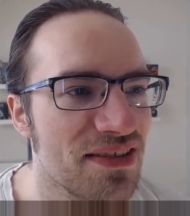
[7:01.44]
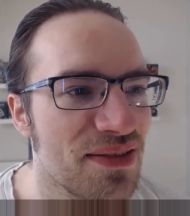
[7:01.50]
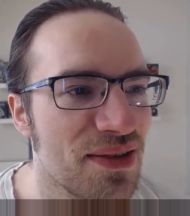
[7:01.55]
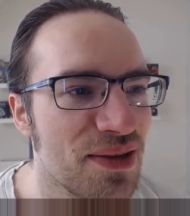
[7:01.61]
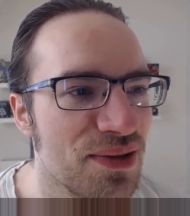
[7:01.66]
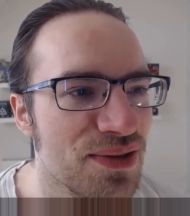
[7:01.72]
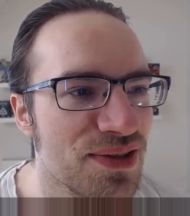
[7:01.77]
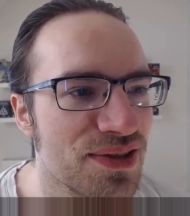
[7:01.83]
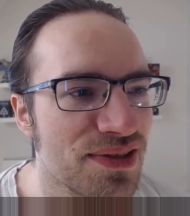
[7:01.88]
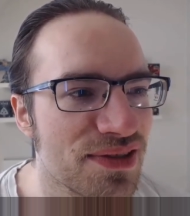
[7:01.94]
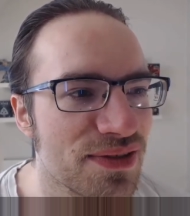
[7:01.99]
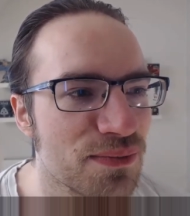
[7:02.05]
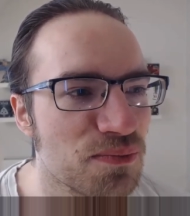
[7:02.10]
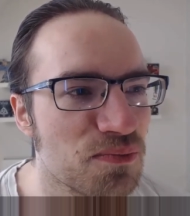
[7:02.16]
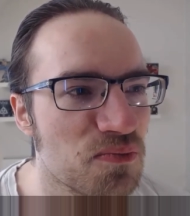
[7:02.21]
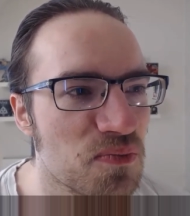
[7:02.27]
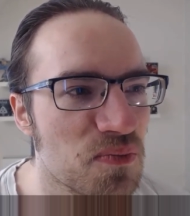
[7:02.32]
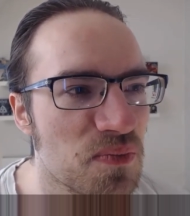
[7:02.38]

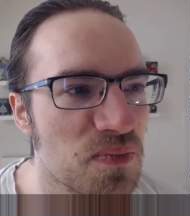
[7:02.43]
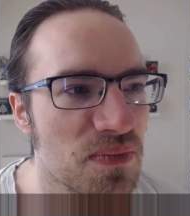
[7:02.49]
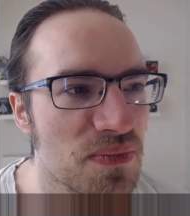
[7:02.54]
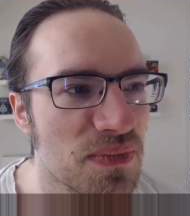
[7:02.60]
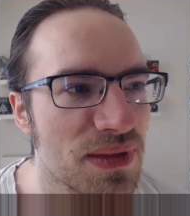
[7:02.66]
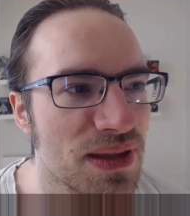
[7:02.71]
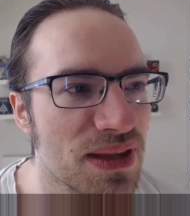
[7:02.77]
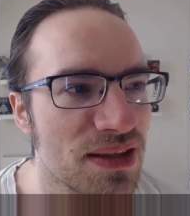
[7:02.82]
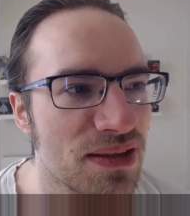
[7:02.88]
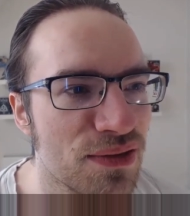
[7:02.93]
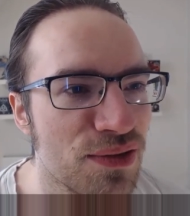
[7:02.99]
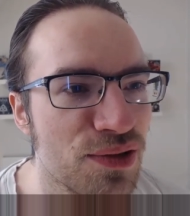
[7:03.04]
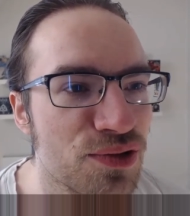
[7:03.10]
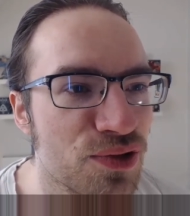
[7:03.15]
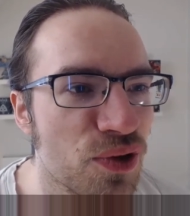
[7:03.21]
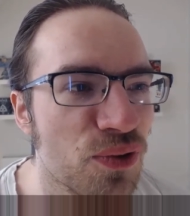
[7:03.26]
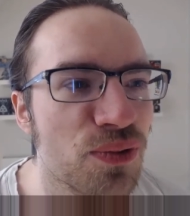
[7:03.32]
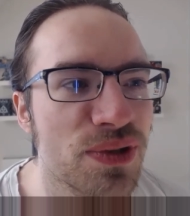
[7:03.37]
there's
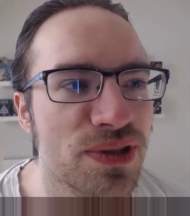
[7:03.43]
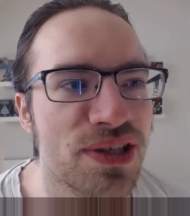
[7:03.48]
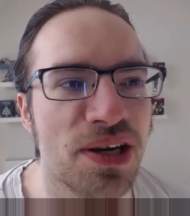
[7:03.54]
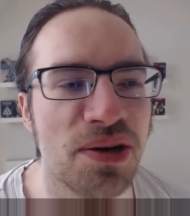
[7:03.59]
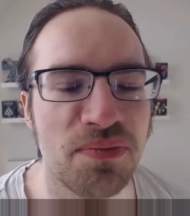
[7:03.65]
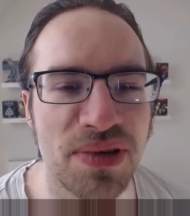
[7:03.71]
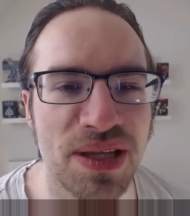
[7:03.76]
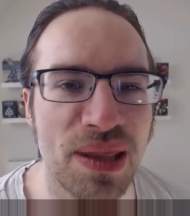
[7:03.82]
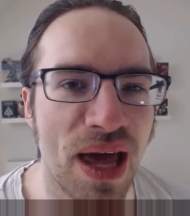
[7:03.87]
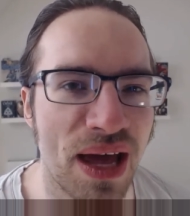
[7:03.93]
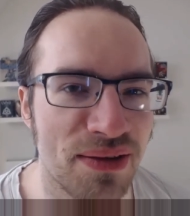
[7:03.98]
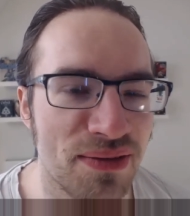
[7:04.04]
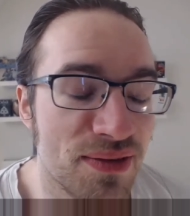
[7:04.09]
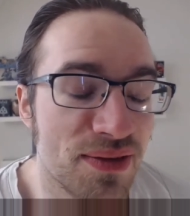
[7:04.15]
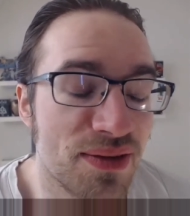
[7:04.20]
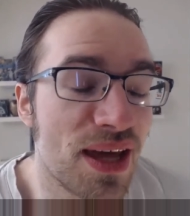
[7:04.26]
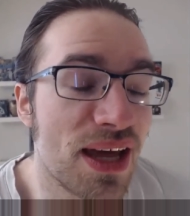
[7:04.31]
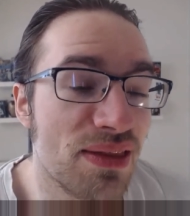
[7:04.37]
there's always going to be that
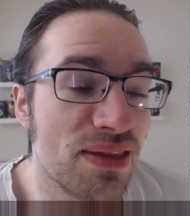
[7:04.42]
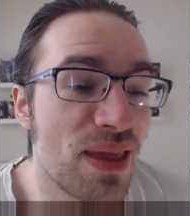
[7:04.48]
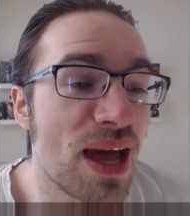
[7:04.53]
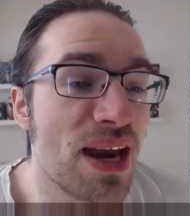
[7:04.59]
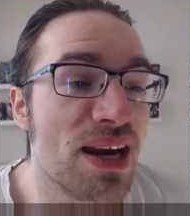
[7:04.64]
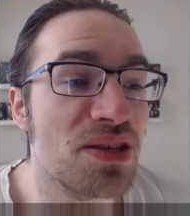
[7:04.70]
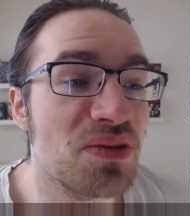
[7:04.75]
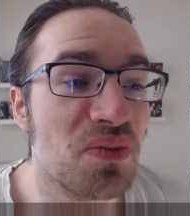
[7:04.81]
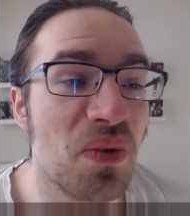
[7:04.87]
that that